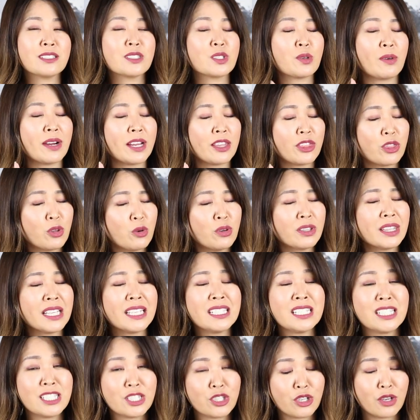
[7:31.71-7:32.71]
so I thought they
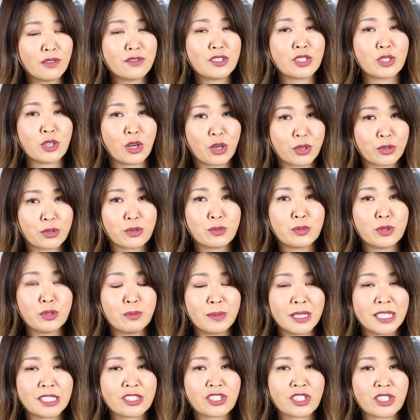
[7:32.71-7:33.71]
deserved an honorable
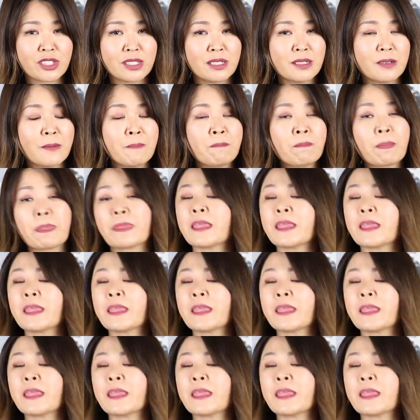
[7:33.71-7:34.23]
mention.